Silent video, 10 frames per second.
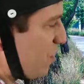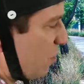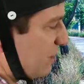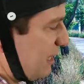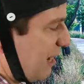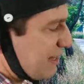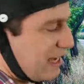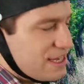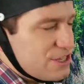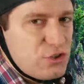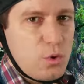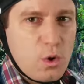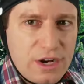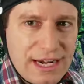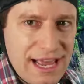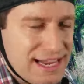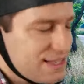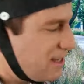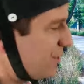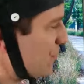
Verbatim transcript: hada is to organize.